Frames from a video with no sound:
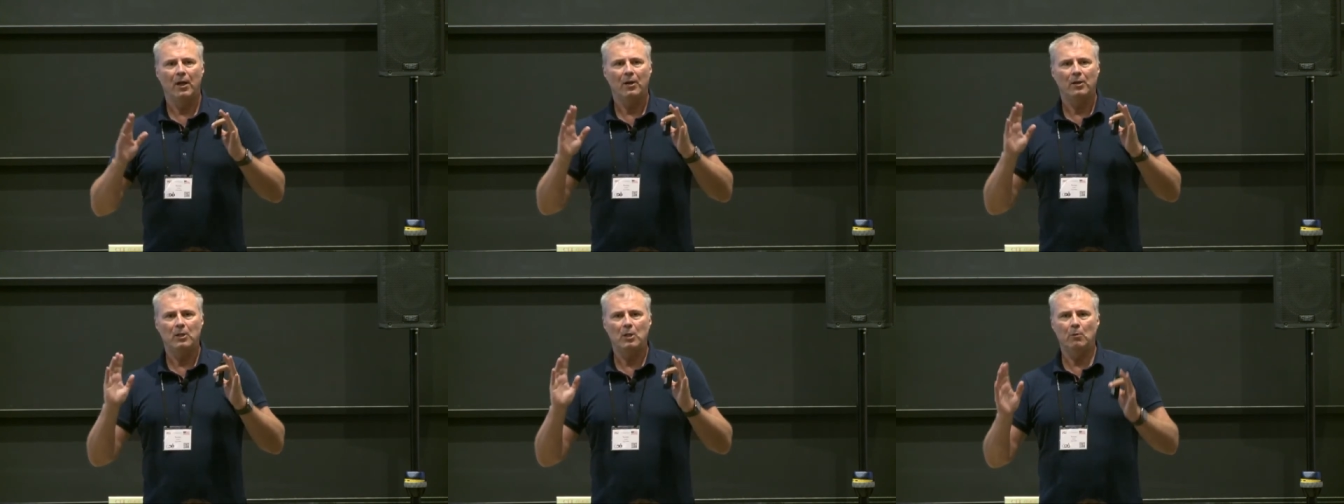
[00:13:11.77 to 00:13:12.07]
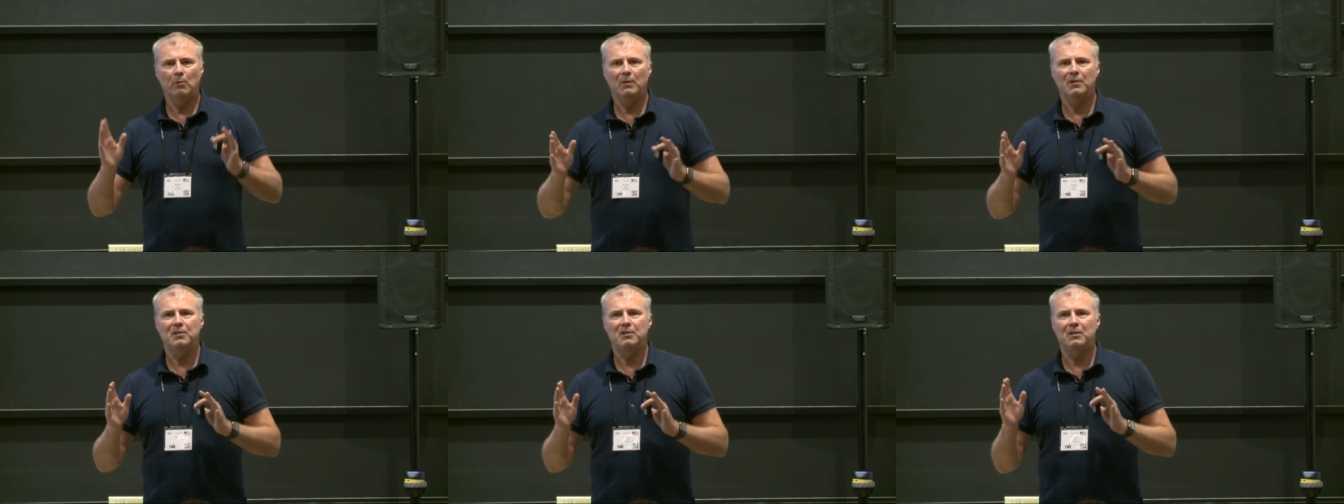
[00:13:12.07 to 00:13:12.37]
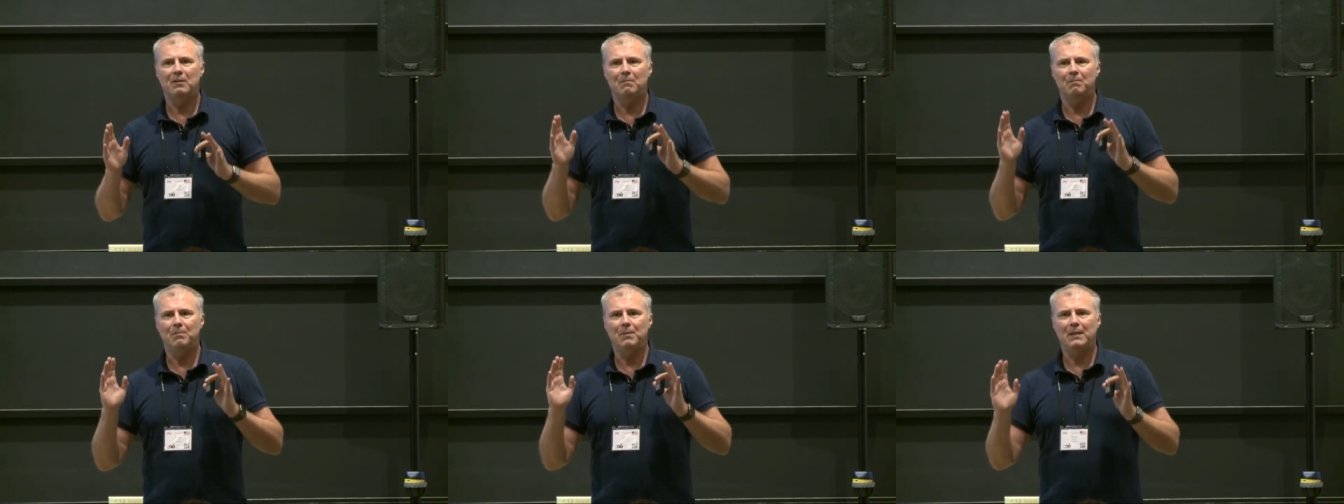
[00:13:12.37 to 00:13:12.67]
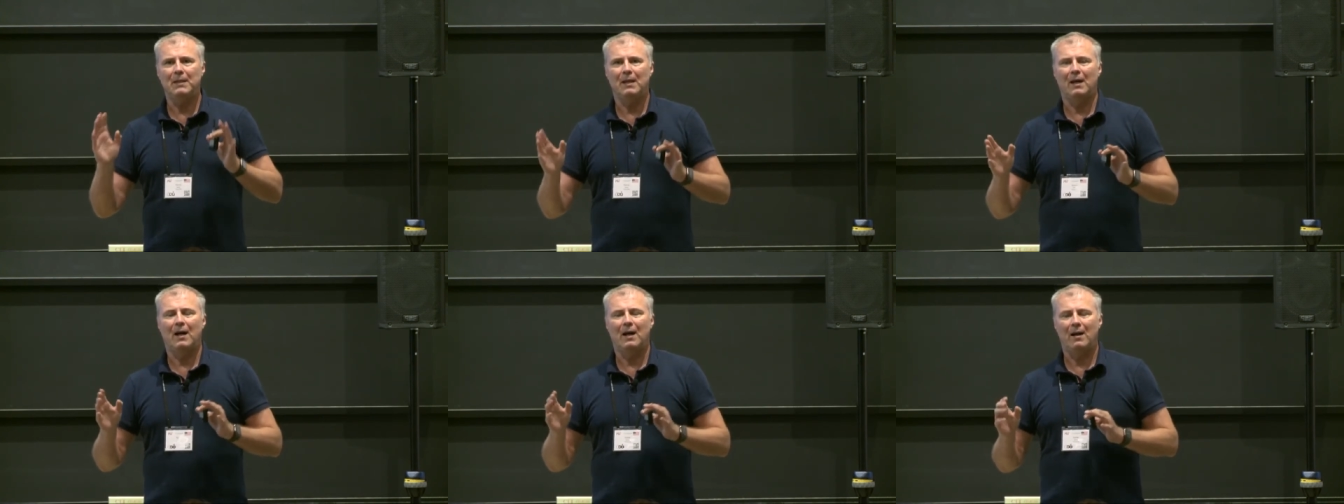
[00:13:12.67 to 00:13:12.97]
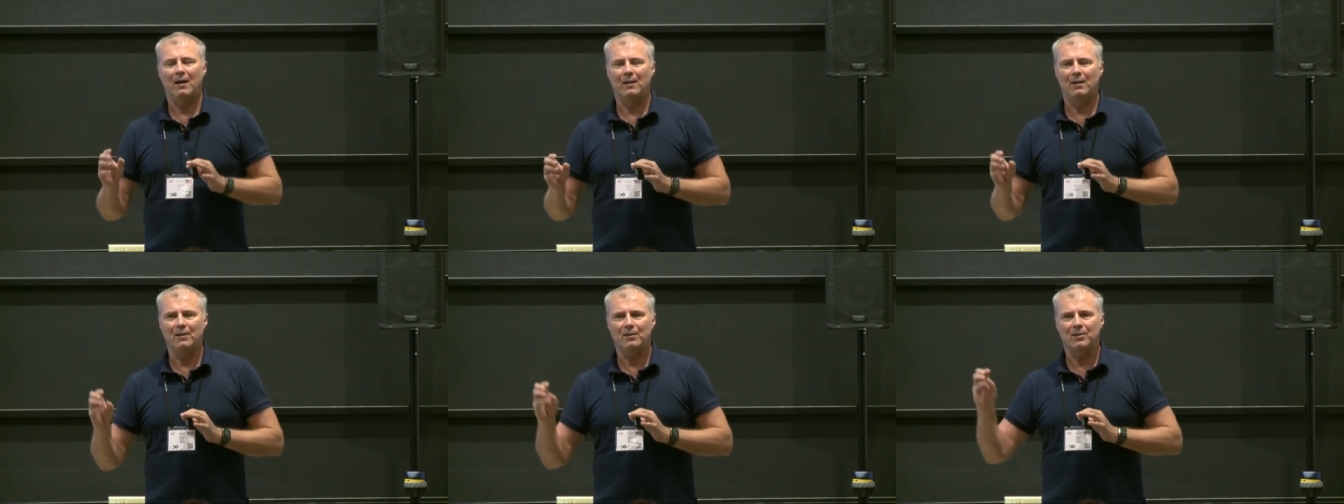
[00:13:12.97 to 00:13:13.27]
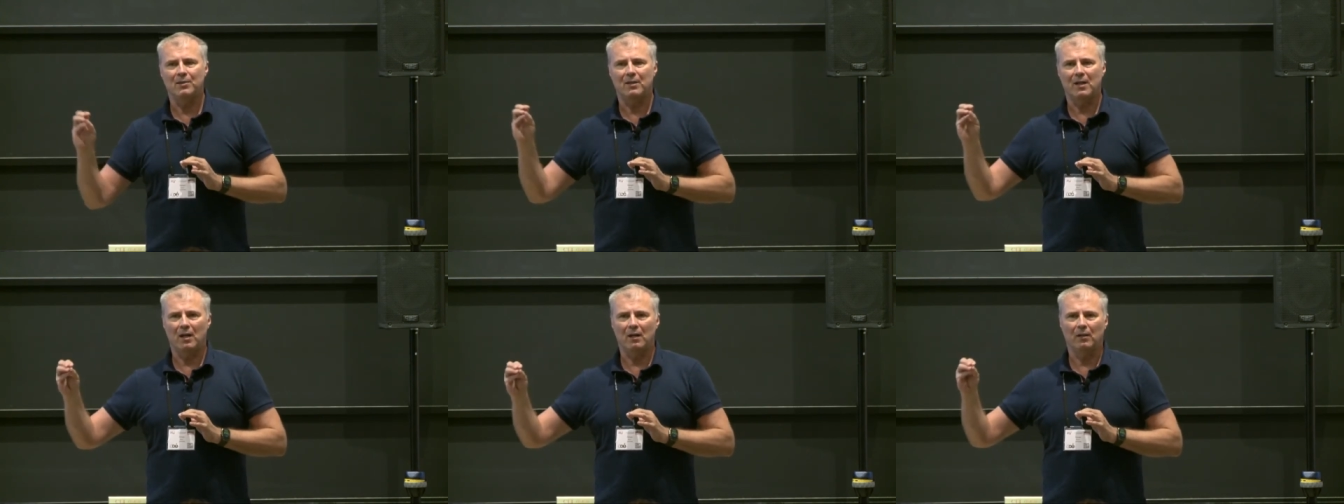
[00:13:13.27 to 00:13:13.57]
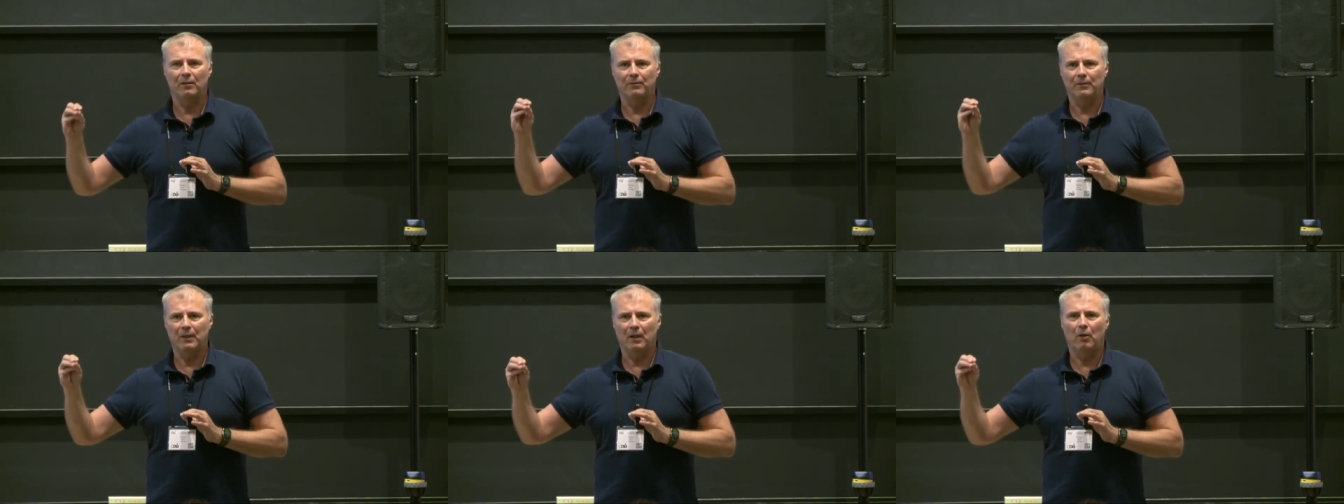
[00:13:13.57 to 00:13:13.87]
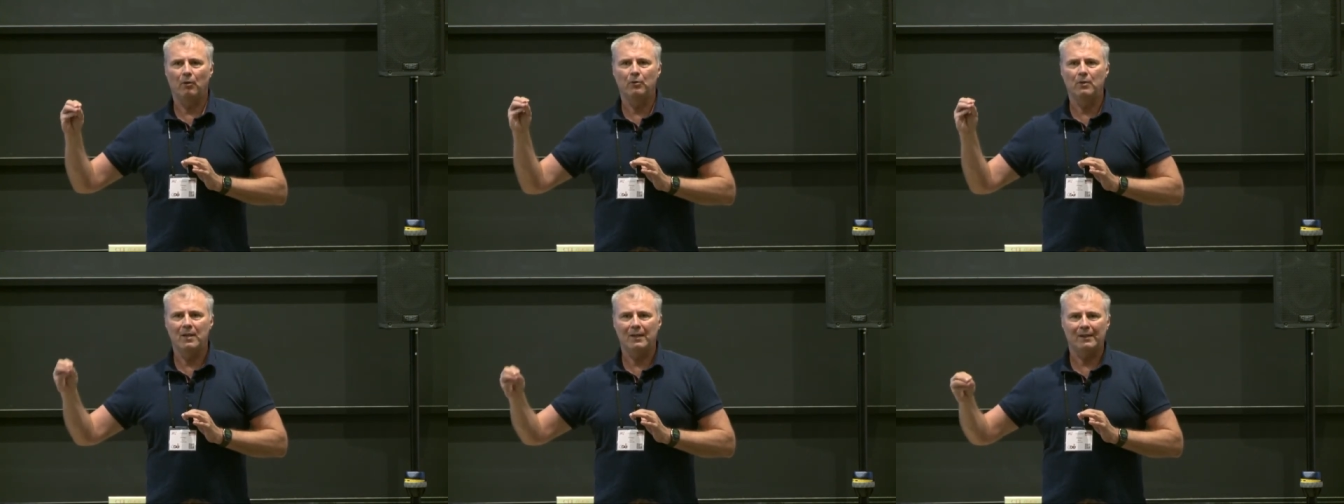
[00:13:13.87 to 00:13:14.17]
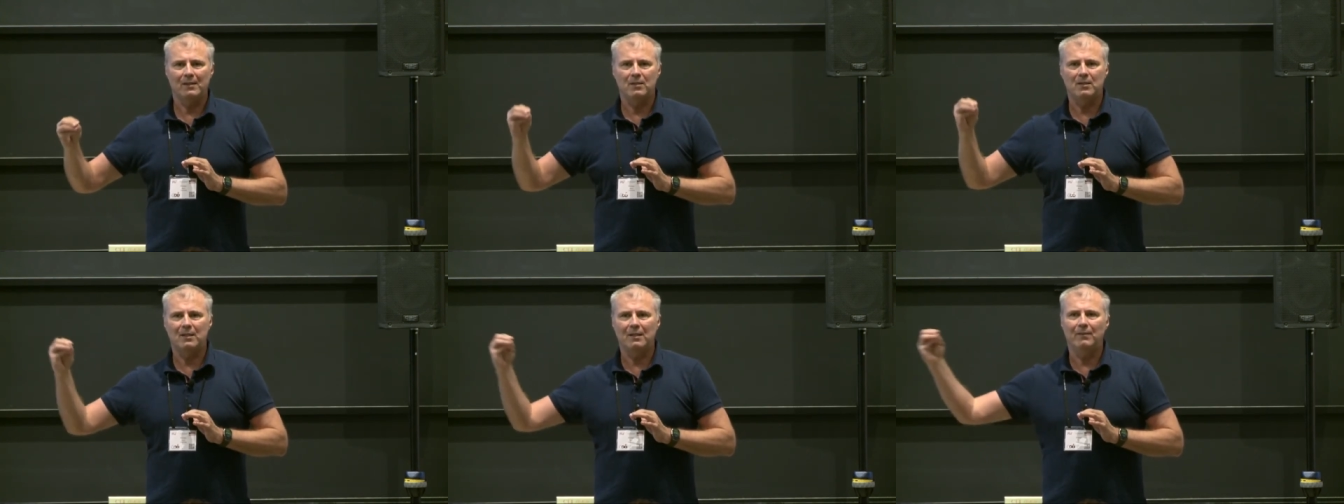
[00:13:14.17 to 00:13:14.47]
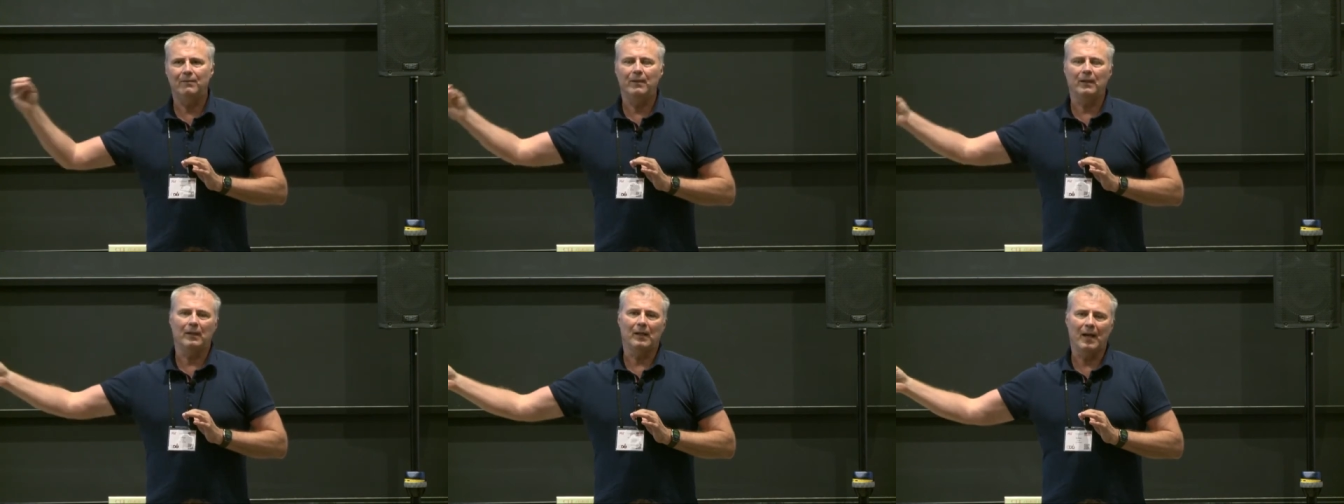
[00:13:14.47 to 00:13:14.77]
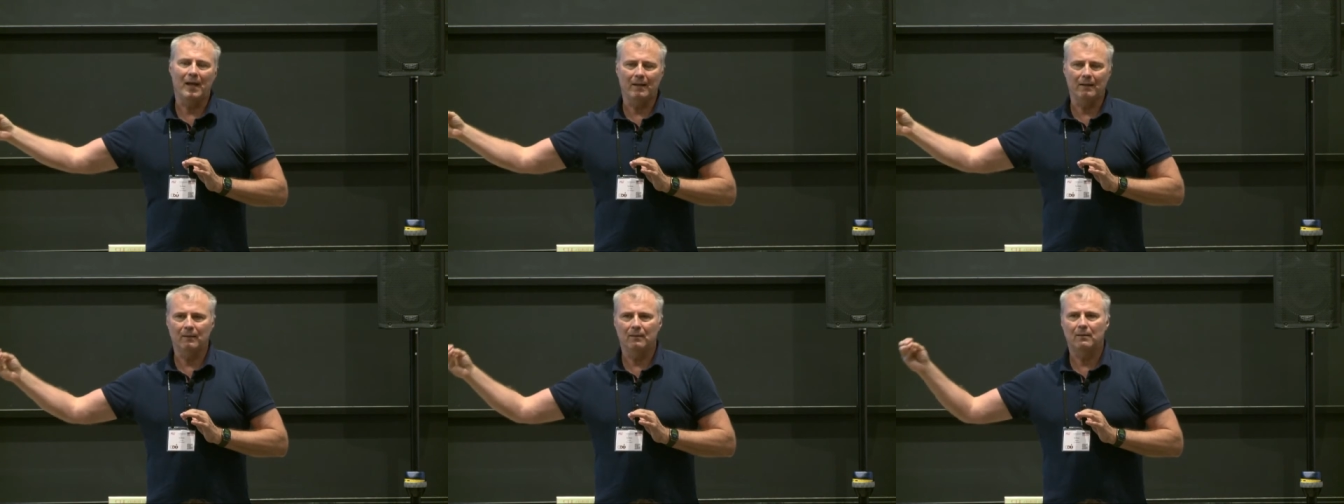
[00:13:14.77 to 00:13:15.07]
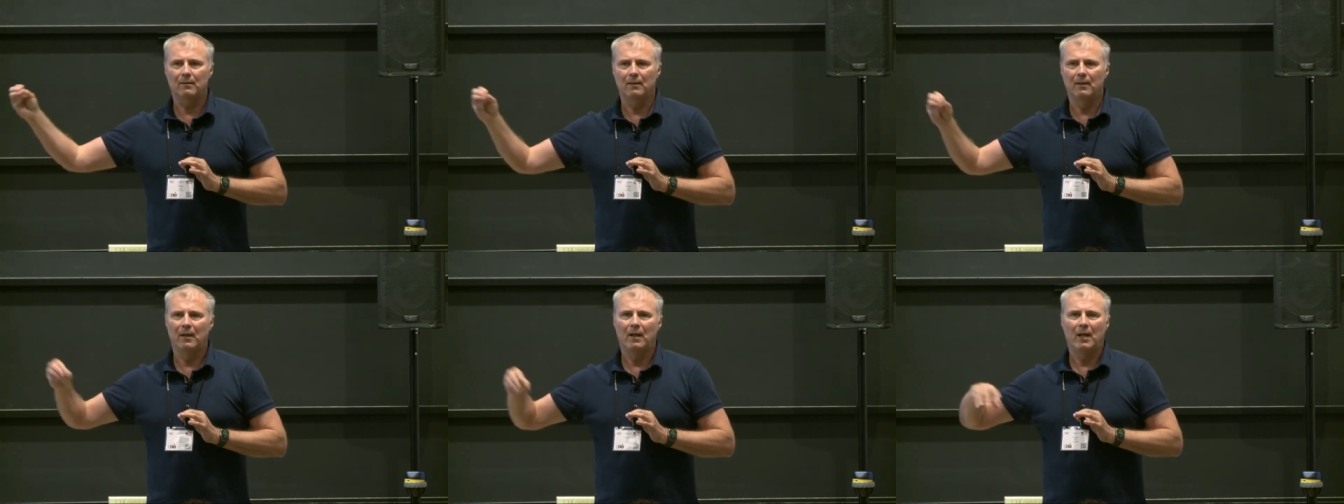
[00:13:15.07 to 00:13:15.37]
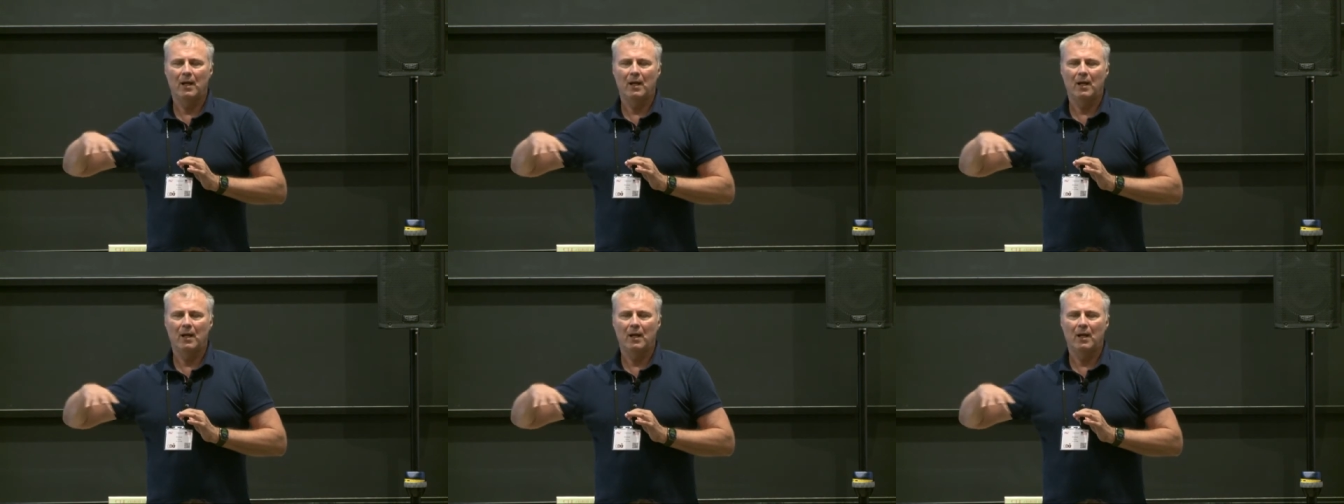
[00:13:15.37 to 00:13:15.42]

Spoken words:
you will see BI is kind of on the receiving end.